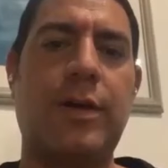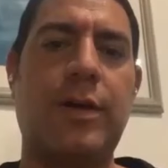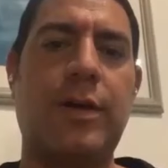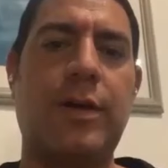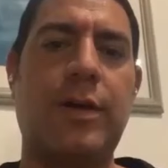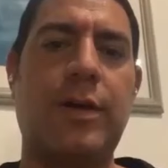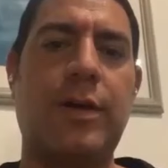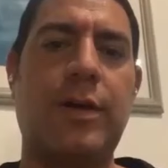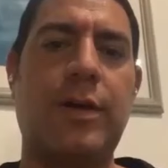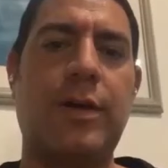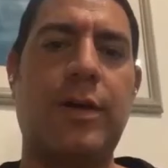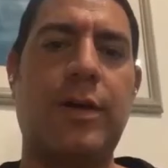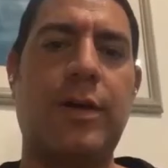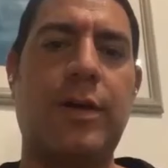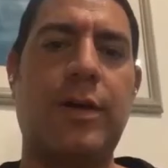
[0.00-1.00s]
I mean,
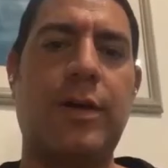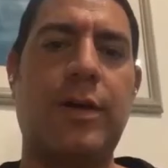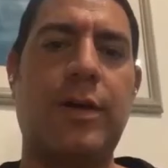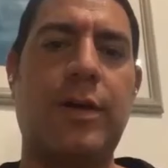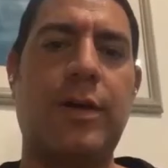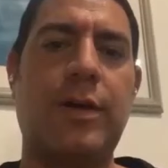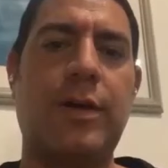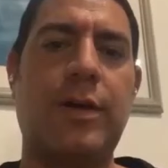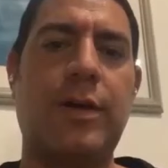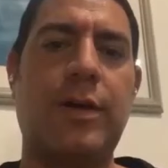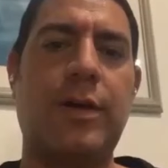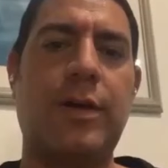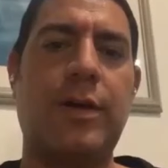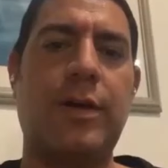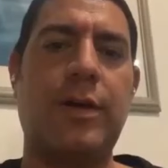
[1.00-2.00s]
not like
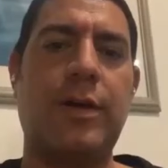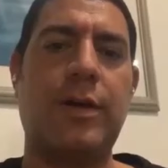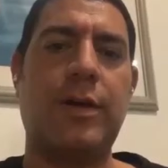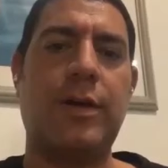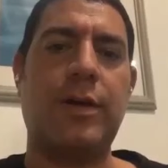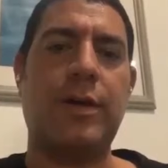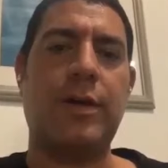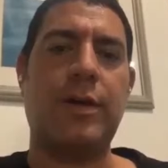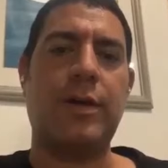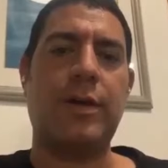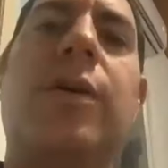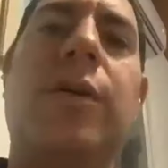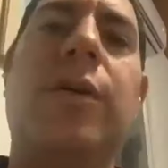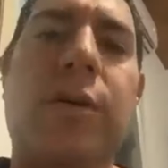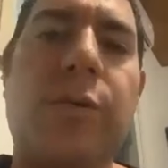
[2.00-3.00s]
internal medicine,
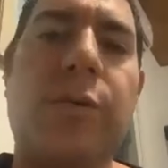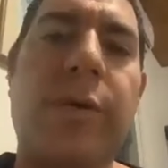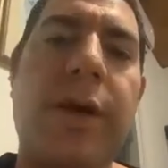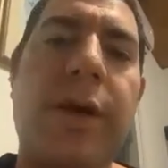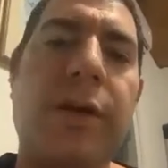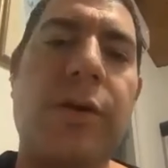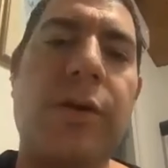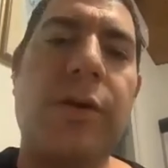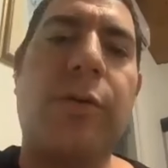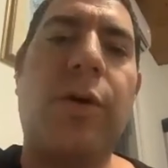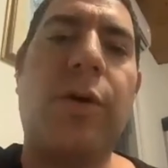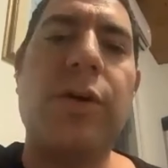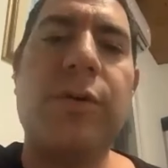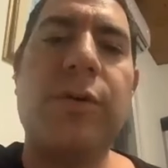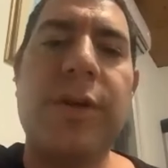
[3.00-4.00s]
where, you know, all
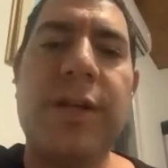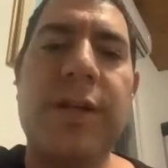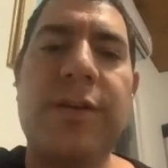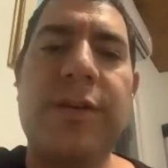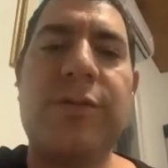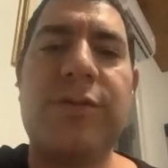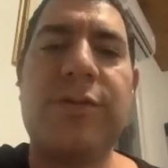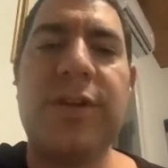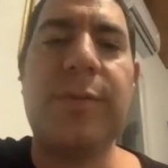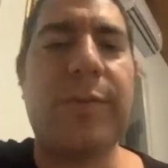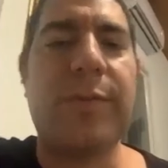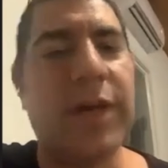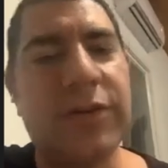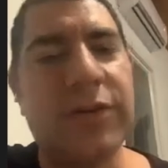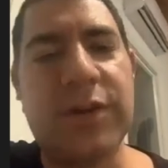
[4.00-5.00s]
you need is to see the
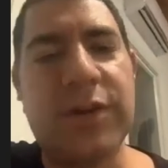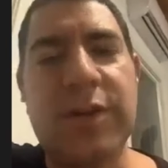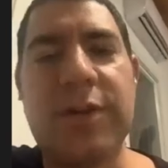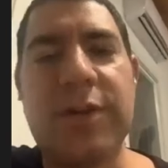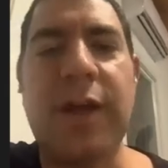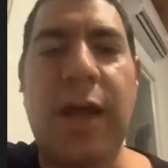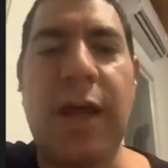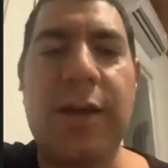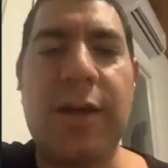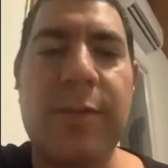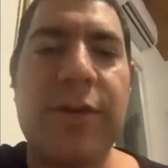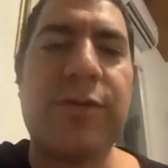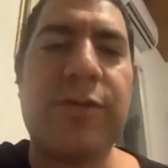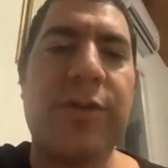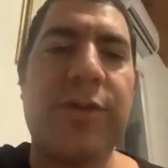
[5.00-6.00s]
patient and
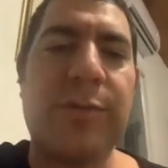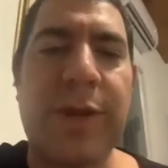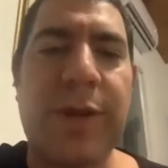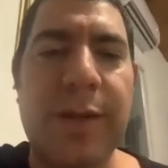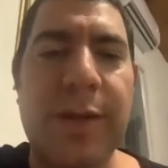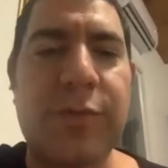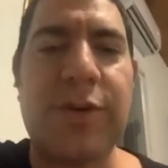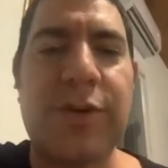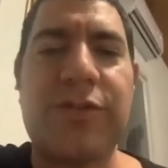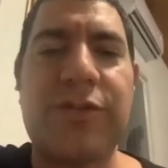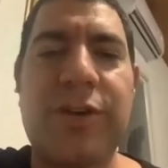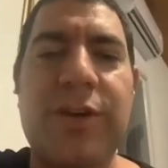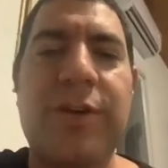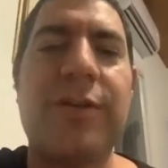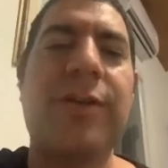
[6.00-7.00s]
measure his blood
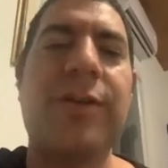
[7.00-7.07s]
pressure